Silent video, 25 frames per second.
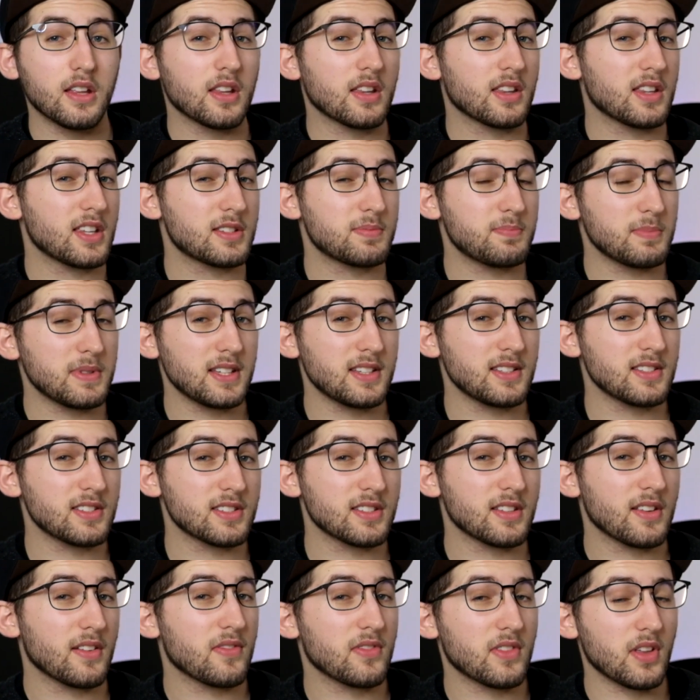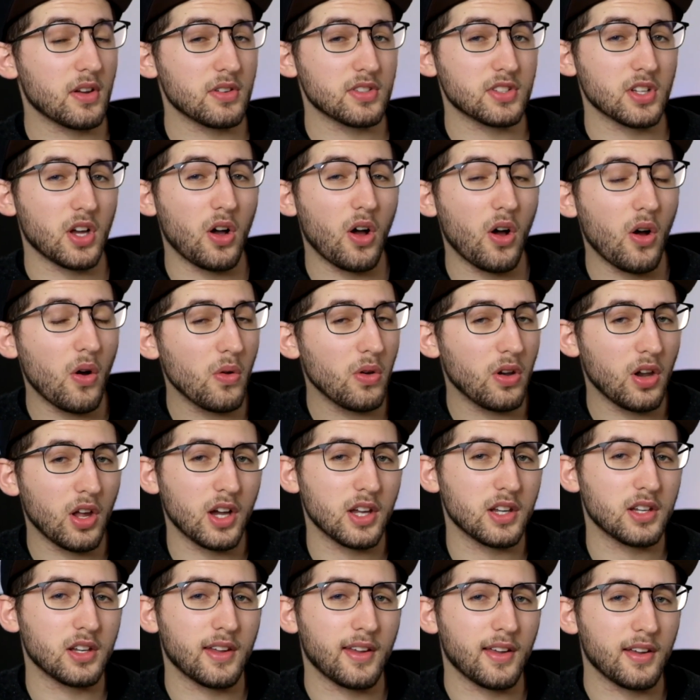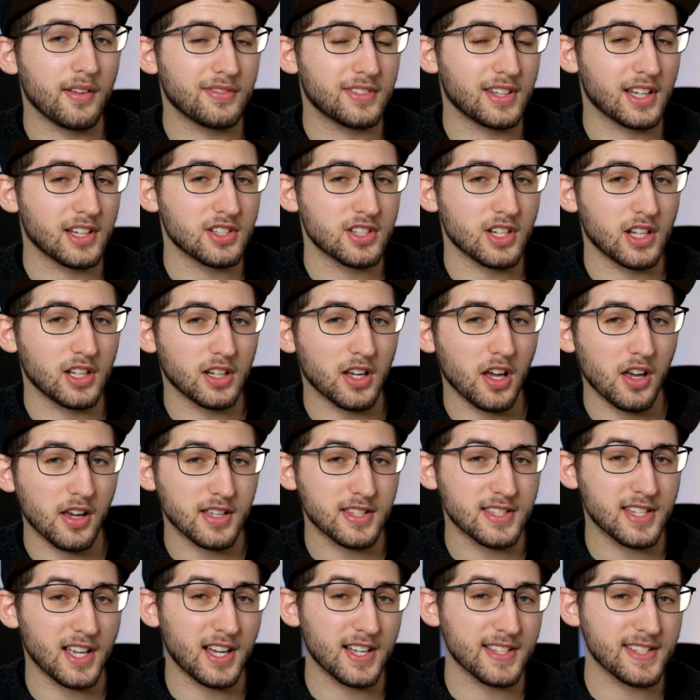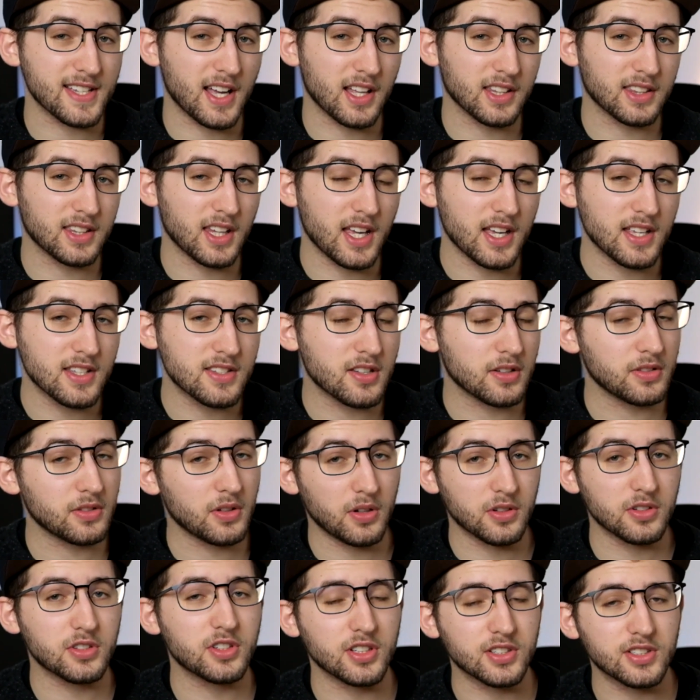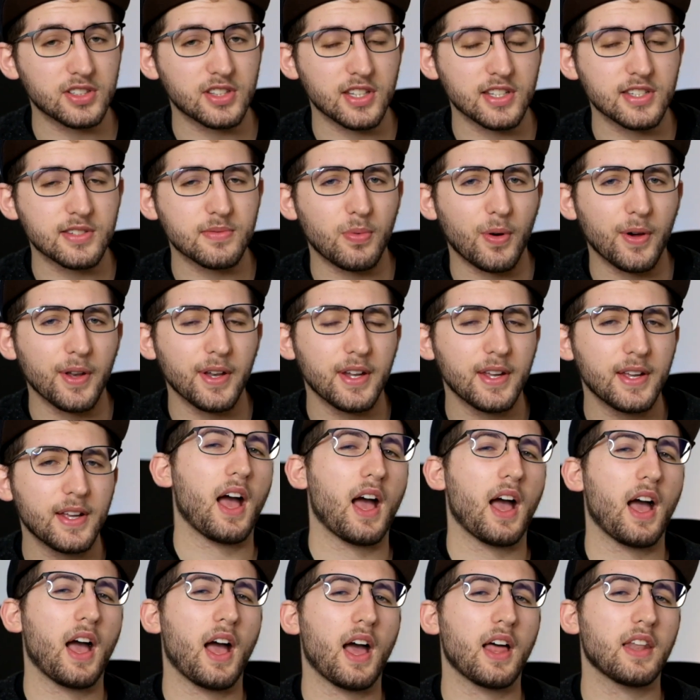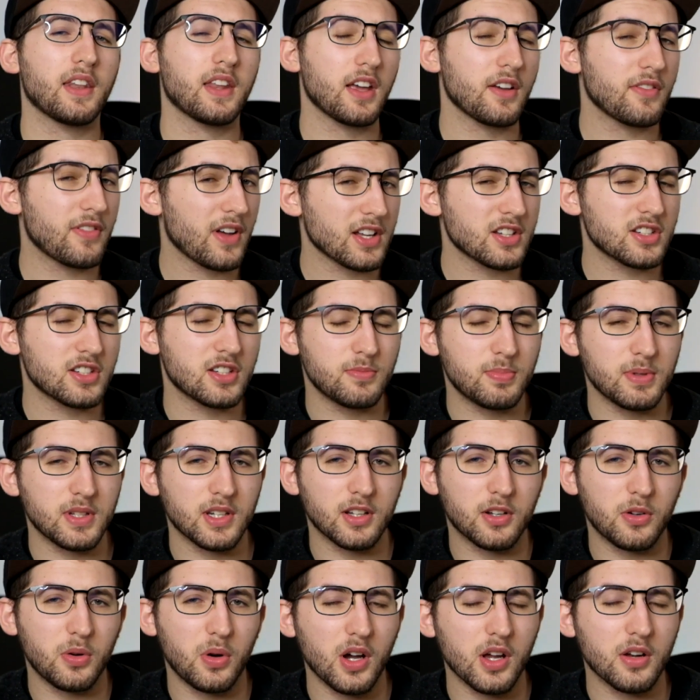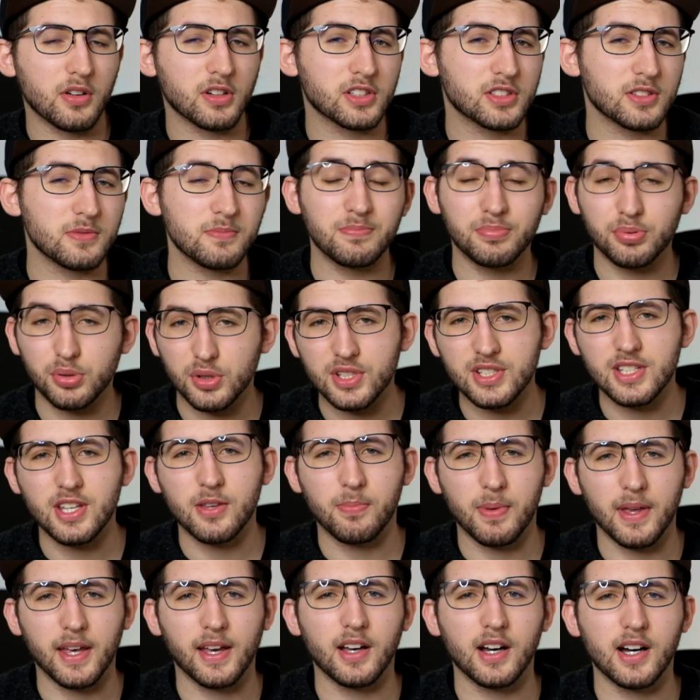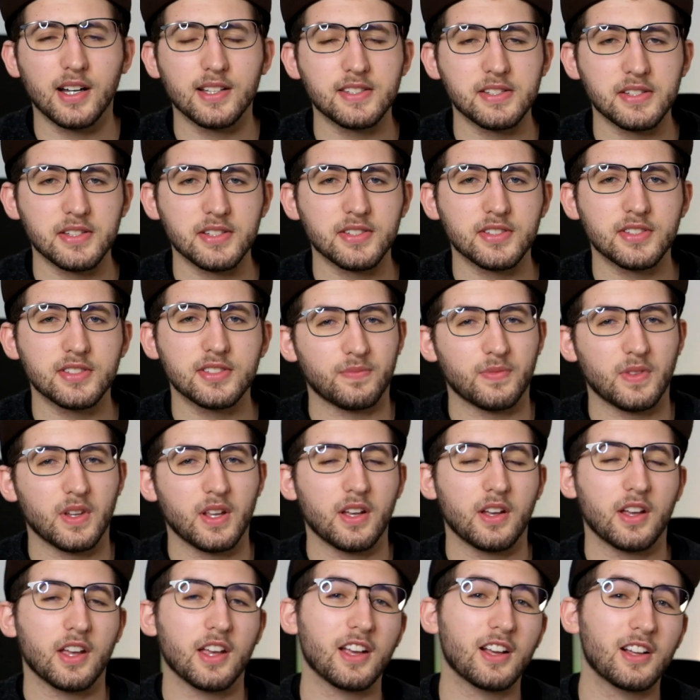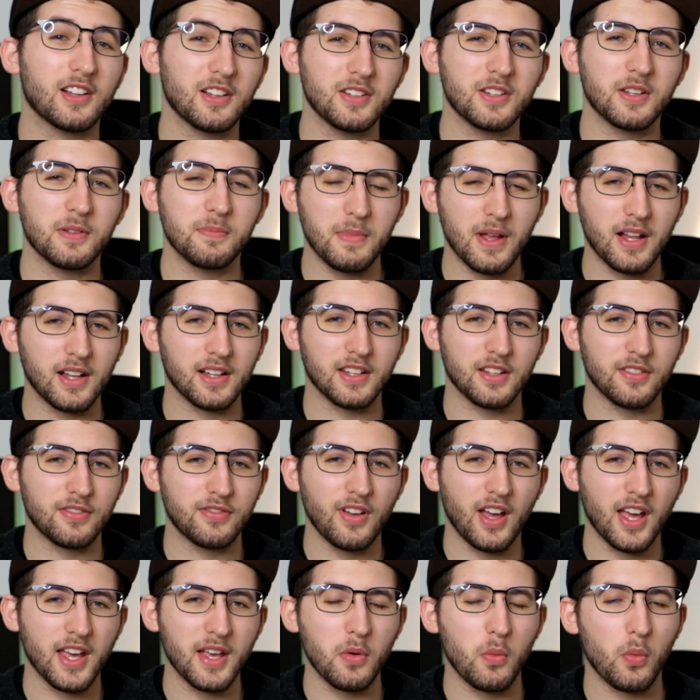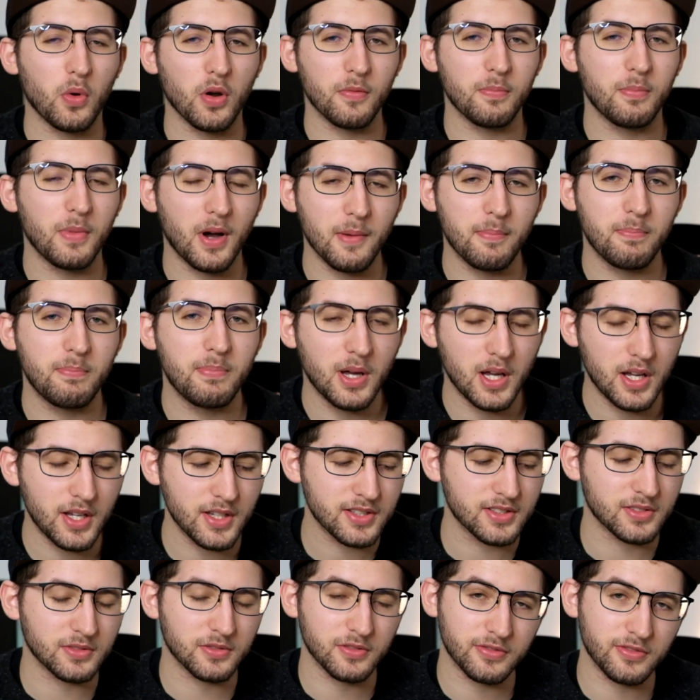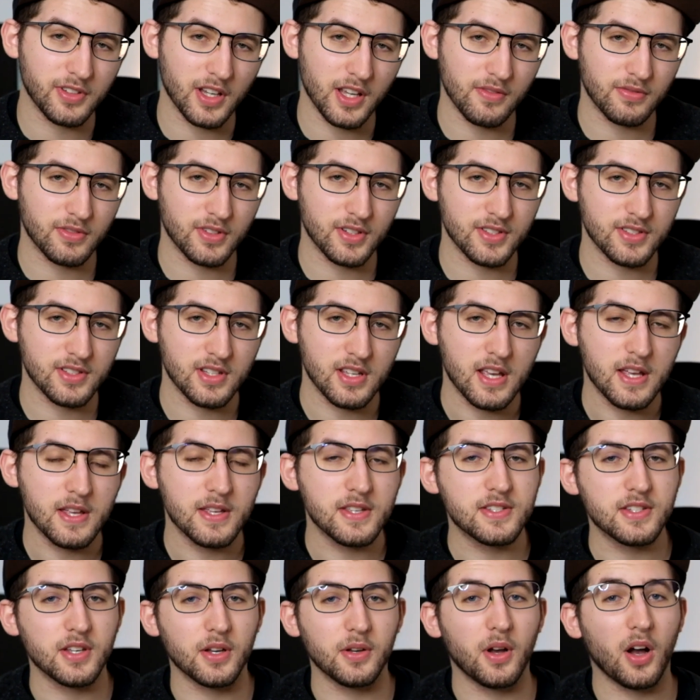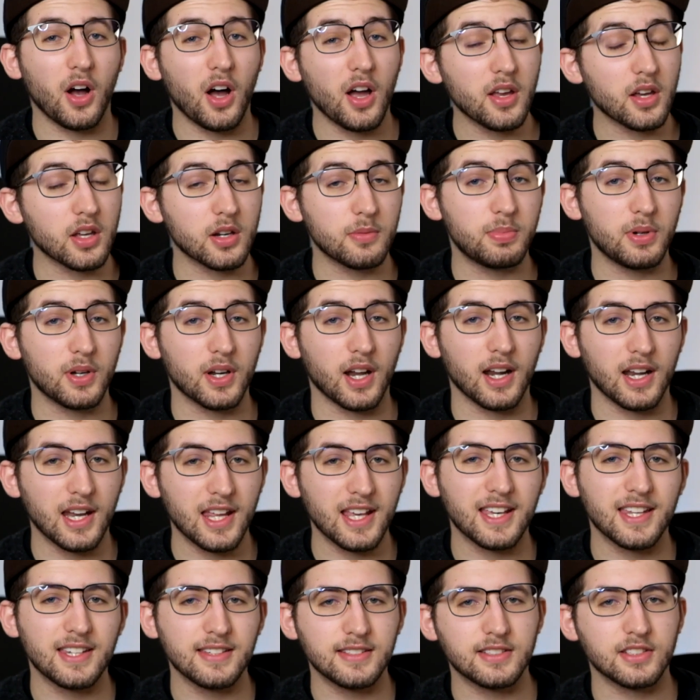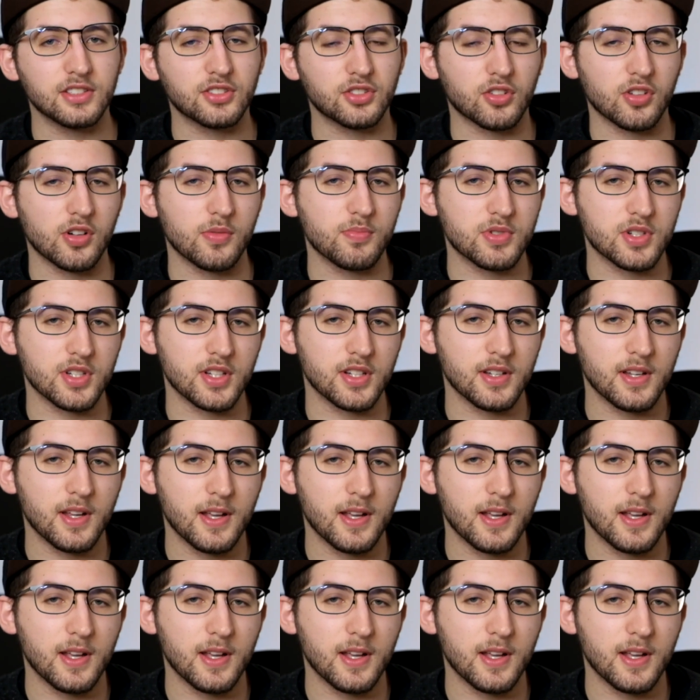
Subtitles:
This means there is a whole line of D'Angelico guitars out there, so not just this one, and they have actually been acquiring some pretty big artists, including Melanie Faye, one of my personal favourites. So I'm going to put a link in the description